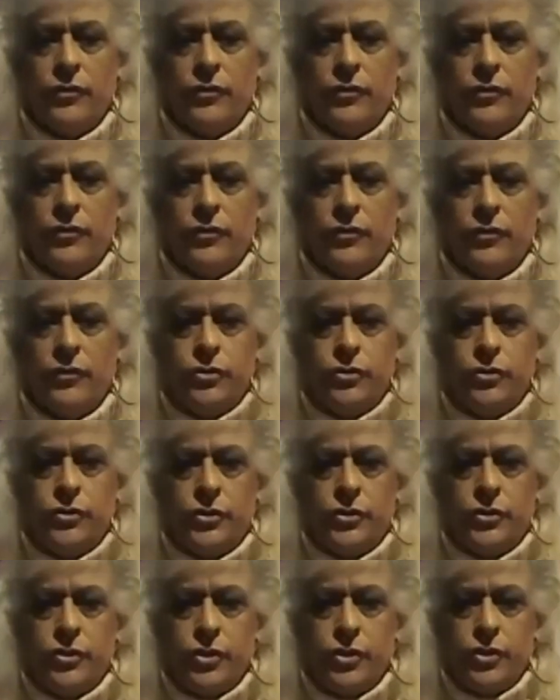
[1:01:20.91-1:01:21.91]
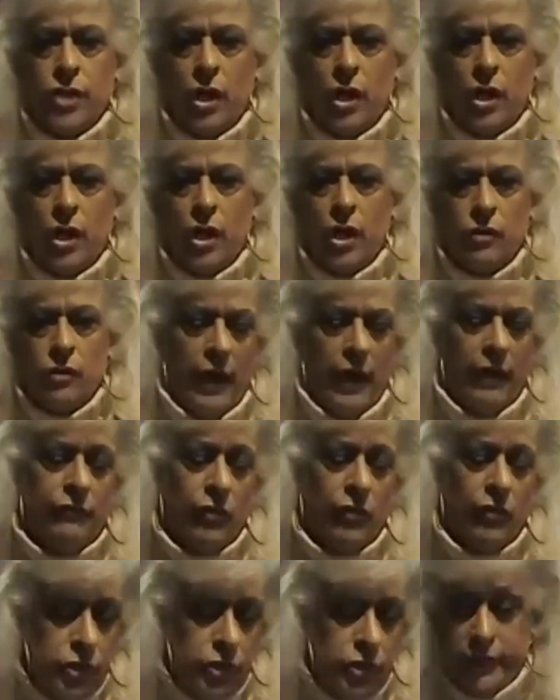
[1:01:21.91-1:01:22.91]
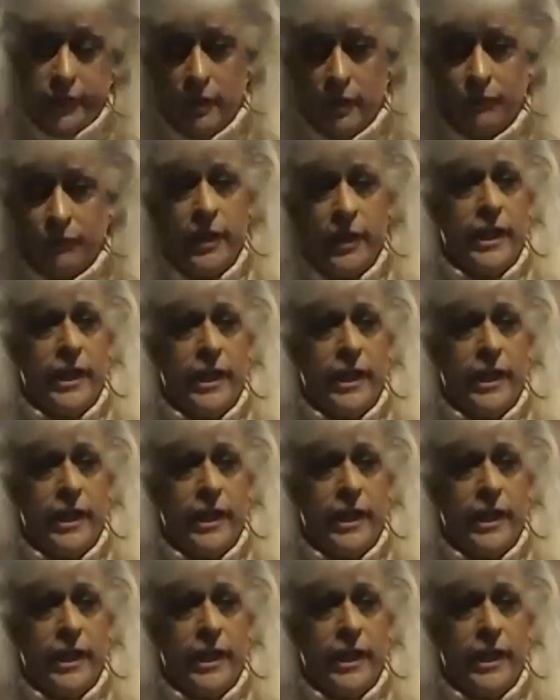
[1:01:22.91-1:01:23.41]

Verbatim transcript: Don't ever stress yourself.